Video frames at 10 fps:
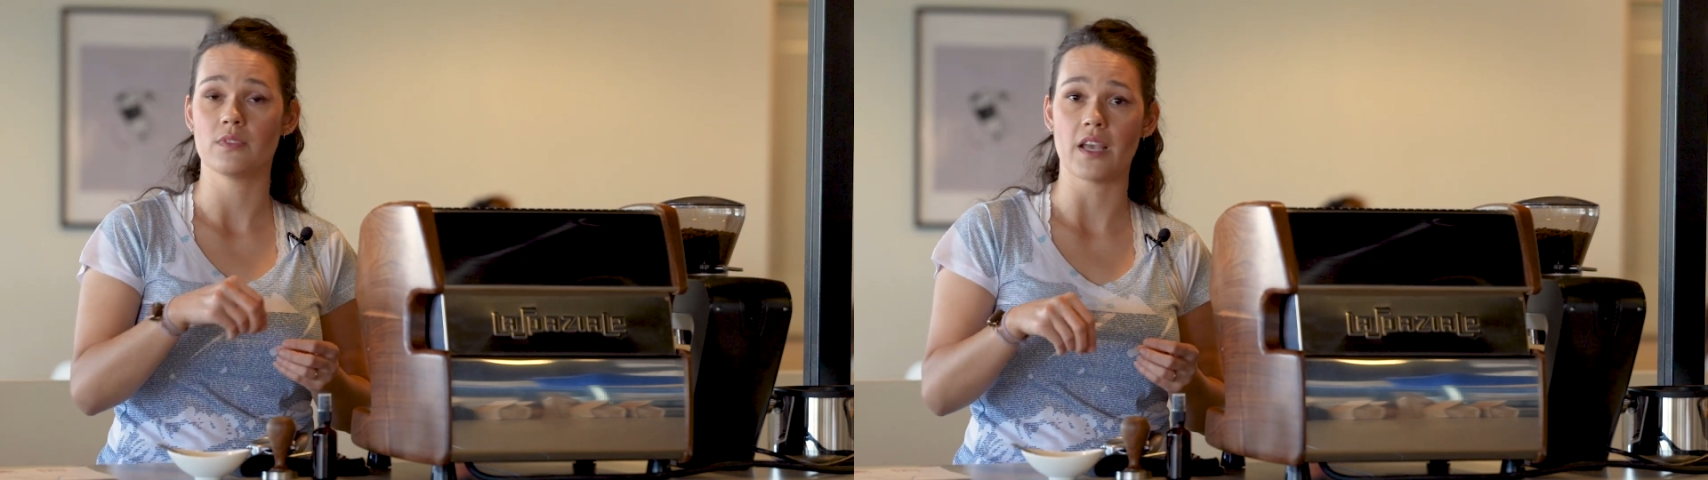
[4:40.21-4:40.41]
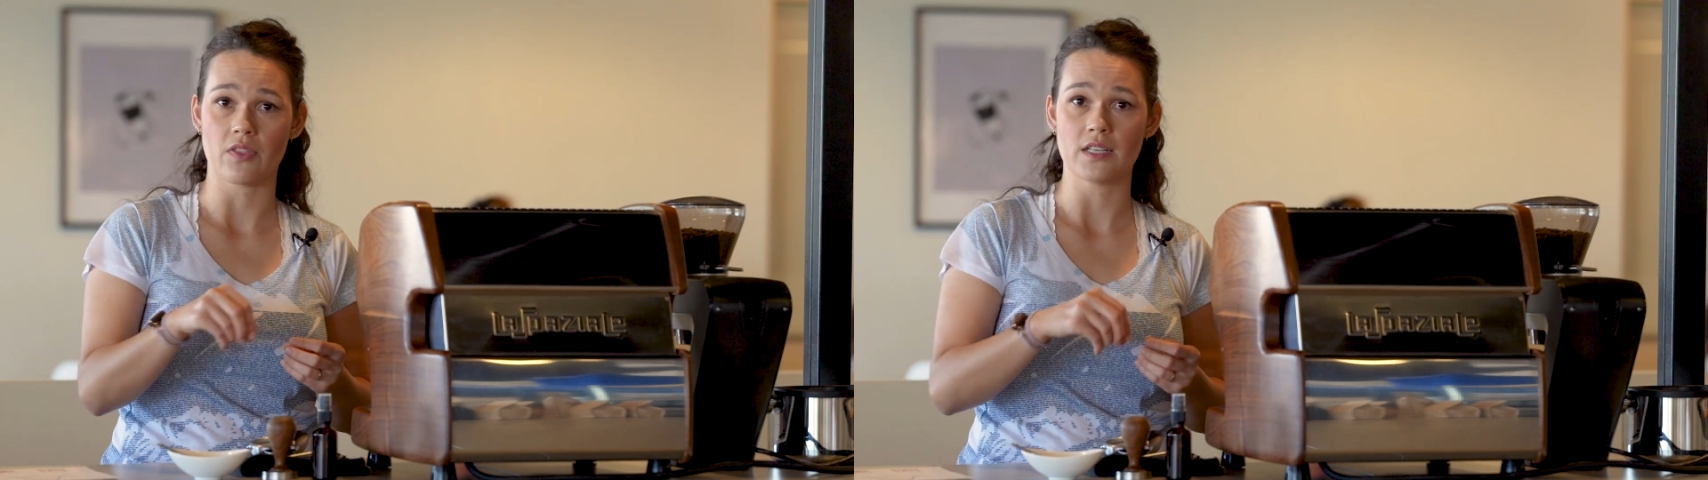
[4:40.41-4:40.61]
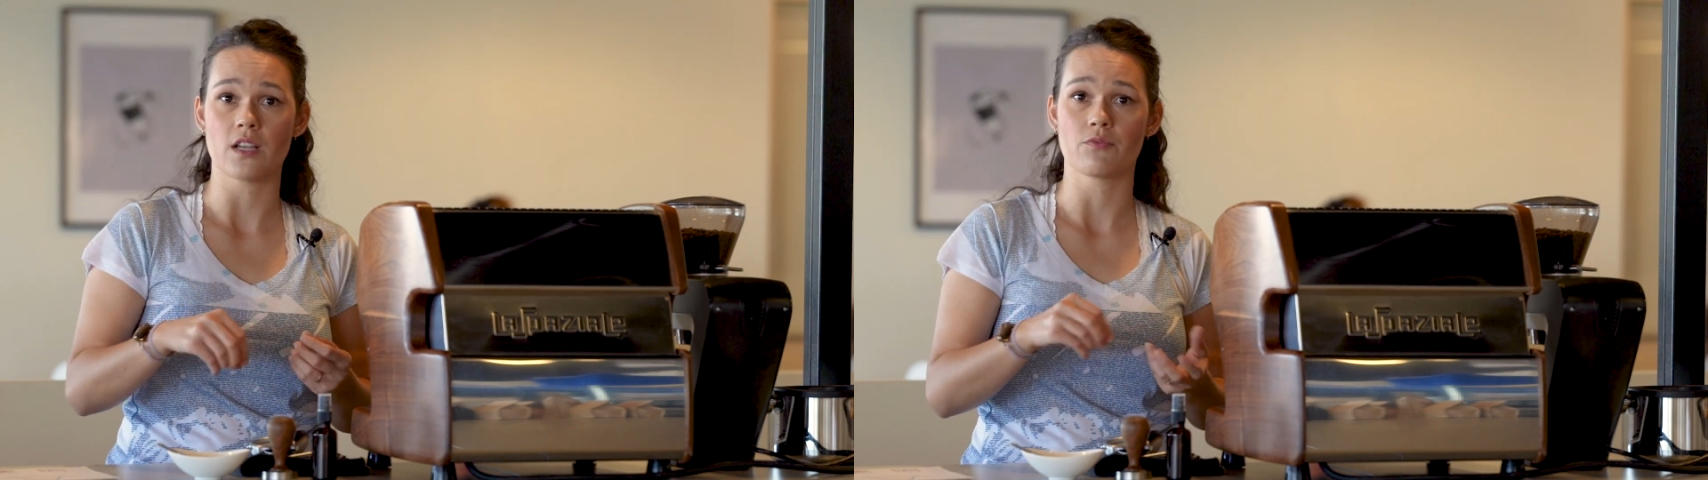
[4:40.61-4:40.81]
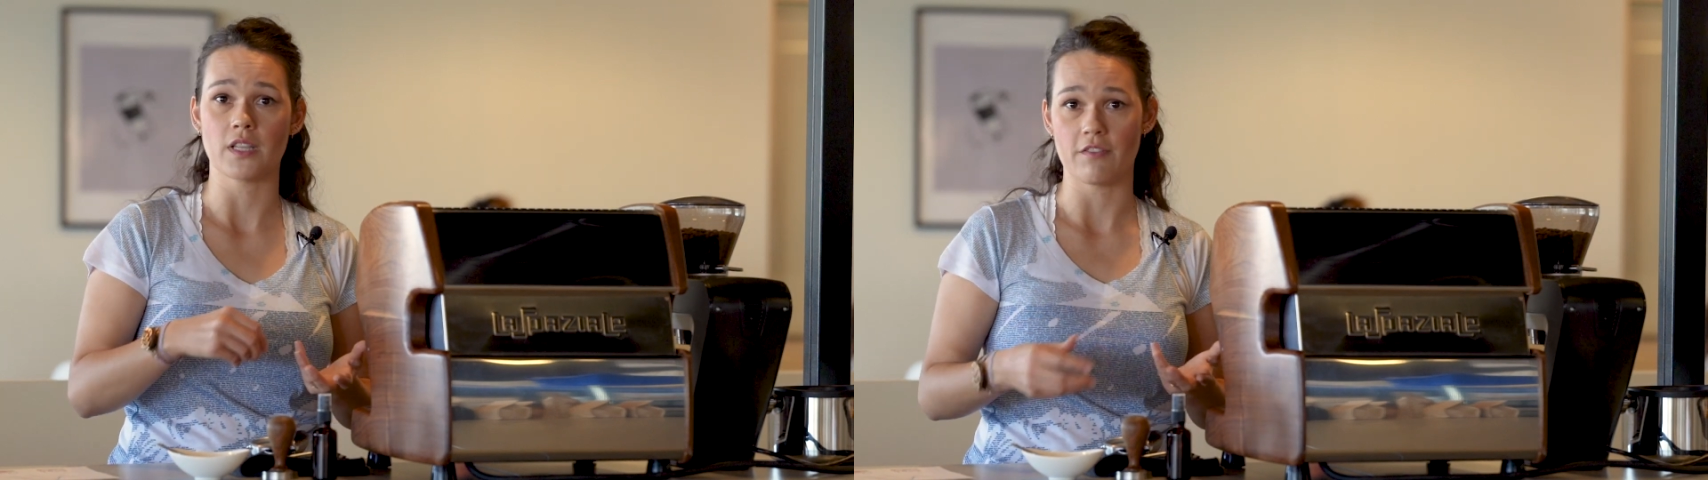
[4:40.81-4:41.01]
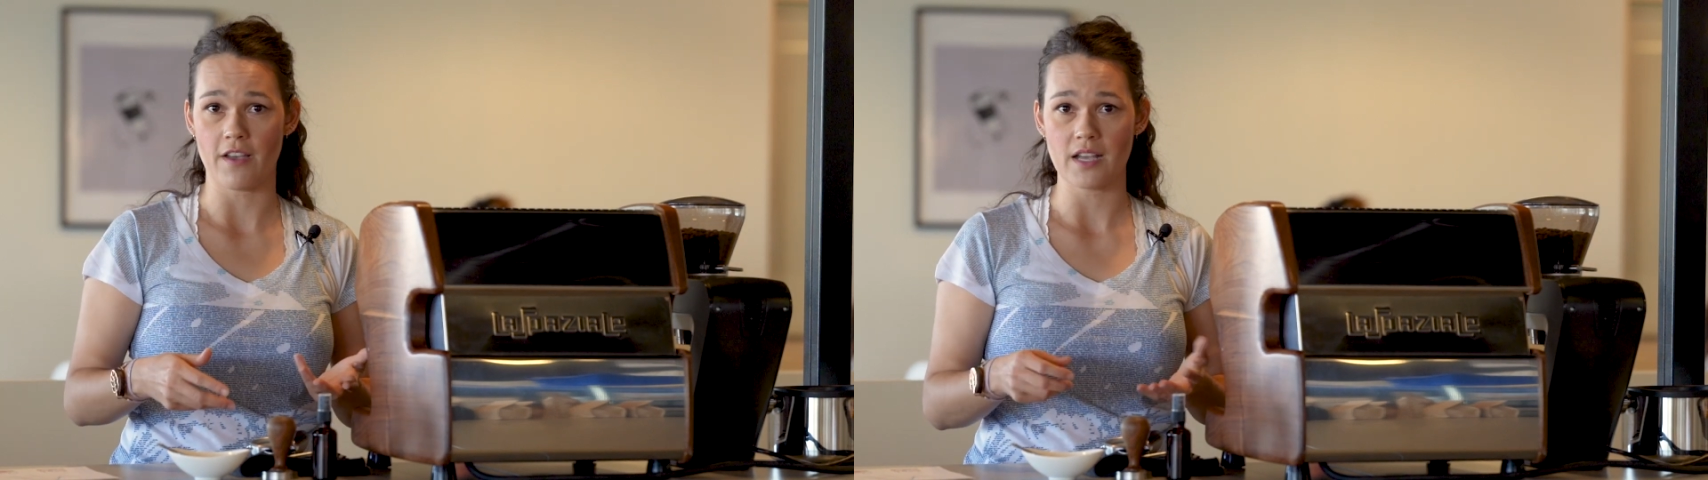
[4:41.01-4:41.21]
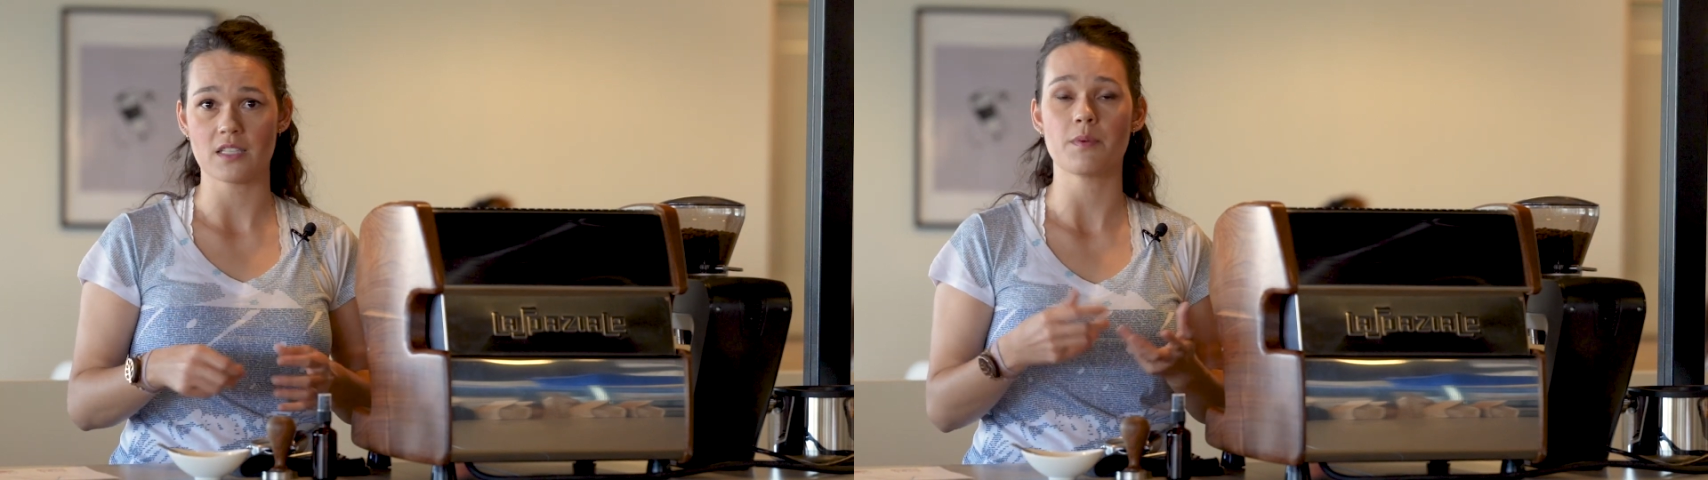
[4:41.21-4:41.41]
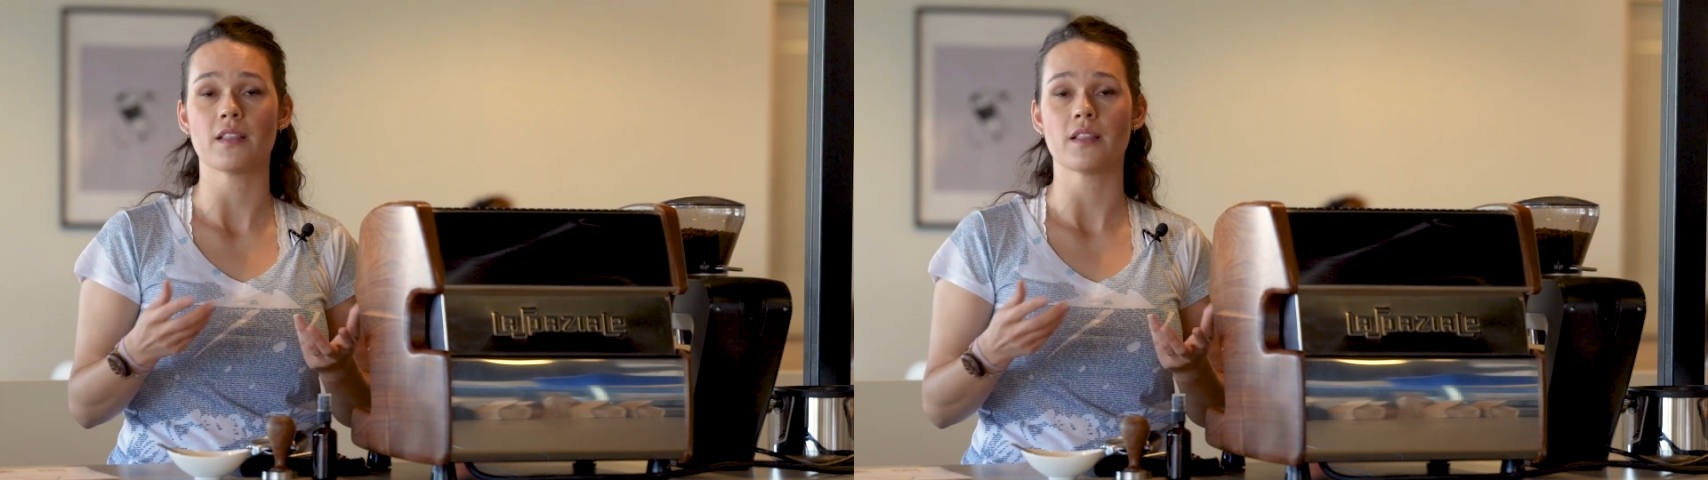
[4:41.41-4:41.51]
get that done really fast.